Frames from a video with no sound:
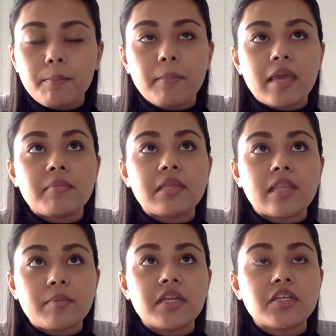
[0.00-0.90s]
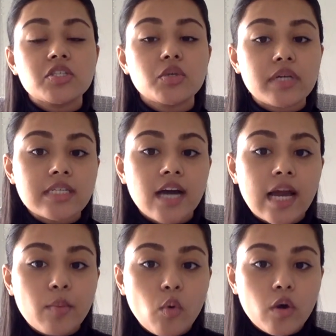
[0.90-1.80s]
maybe limiting screen
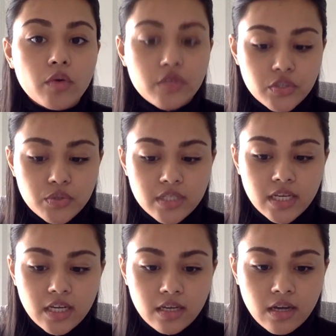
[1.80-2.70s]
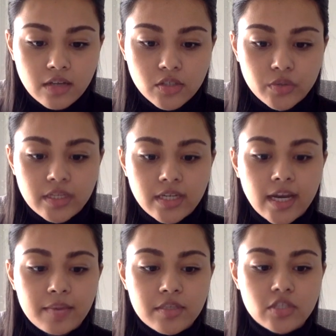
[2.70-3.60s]
time or reducing screen
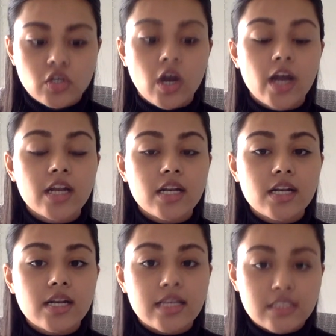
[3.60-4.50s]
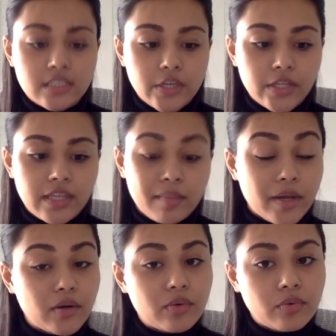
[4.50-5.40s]
time is not necessarily the
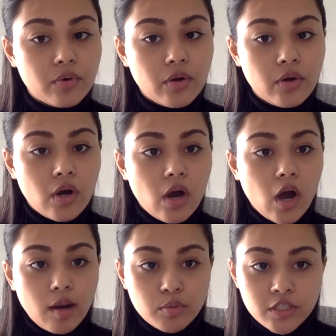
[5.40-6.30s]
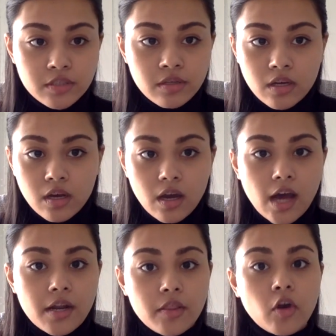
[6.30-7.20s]
better option.
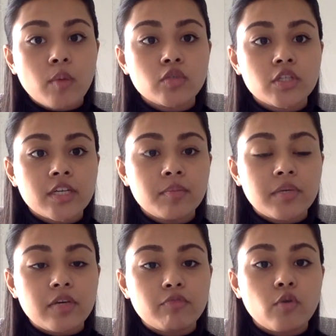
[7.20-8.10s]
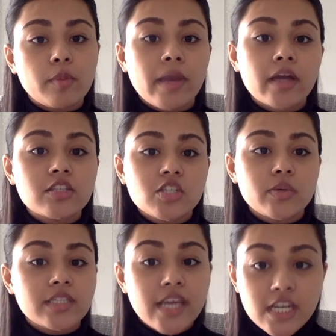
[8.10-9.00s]
Another option could be for parents to
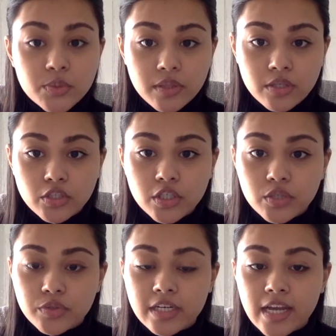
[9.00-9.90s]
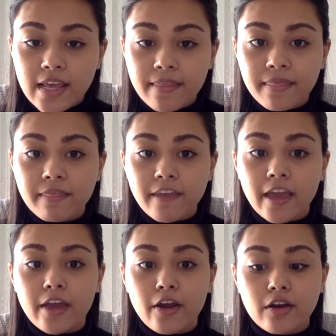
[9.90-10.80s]
engage with their children in
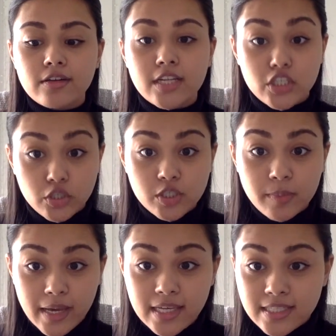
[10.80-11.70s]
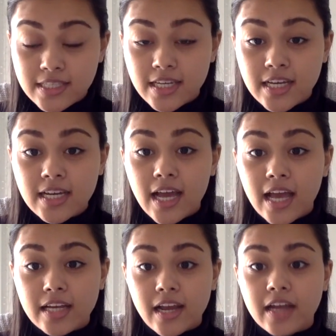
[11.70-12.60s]
their digital space
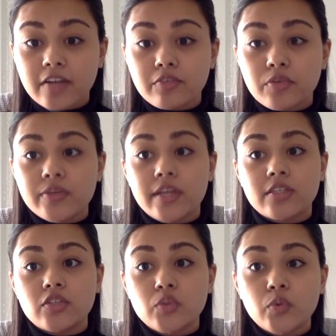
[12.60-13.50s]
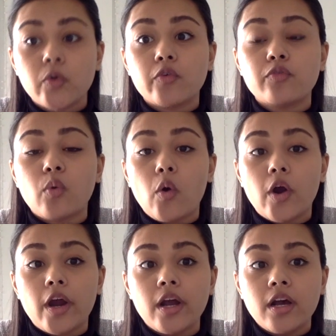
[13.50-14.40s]
and kind of use it as a tool
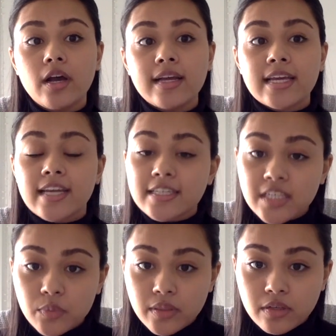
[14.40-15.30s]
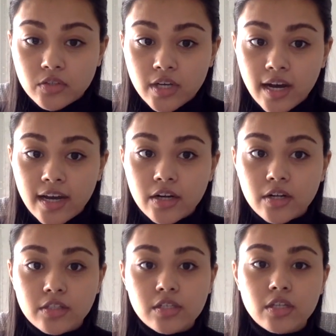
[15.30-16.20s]
for connecting with their
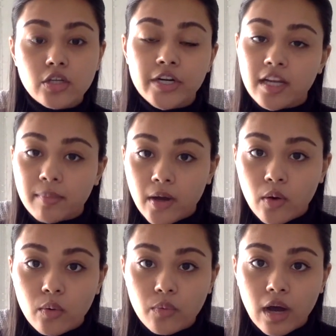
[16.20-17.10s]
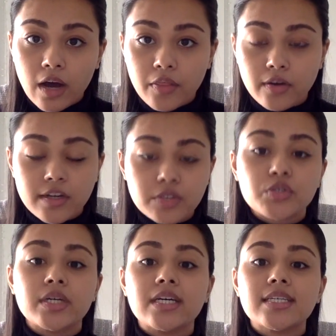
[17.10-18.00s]
child, learning about their
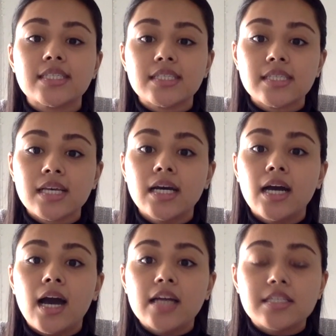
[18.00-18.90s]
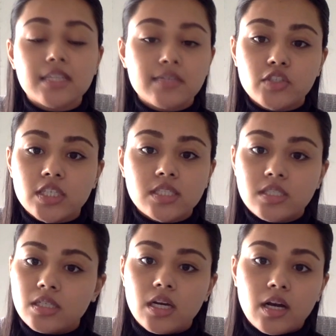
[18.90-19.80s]
interests, instead of
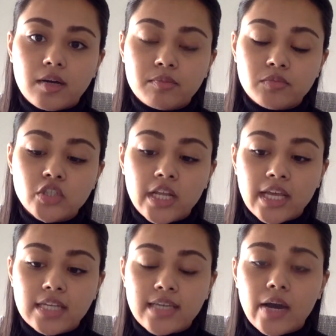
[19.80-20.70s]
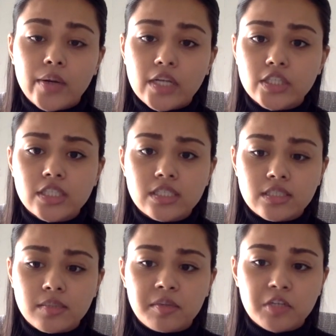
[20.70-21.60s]
just shutting it down and just
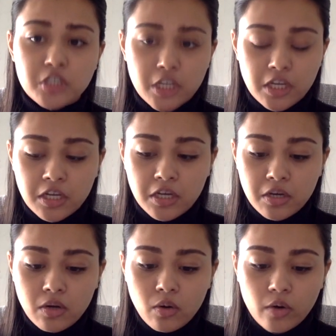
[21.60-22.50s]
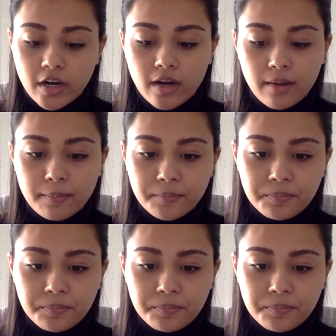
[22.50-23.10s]
diminishing or